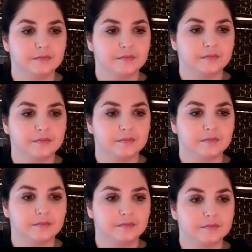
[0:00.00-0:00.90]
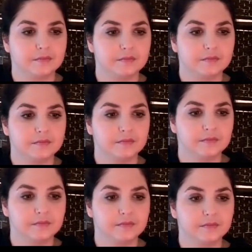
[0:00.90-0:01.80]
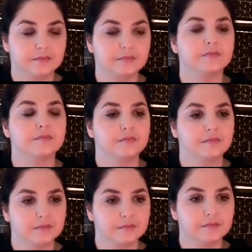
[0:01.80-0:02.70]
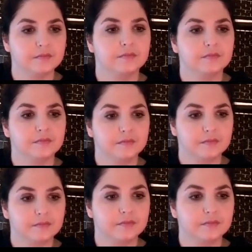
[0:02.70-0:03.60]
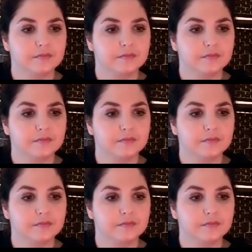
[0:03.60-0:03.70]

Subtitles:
This person isn't speaking.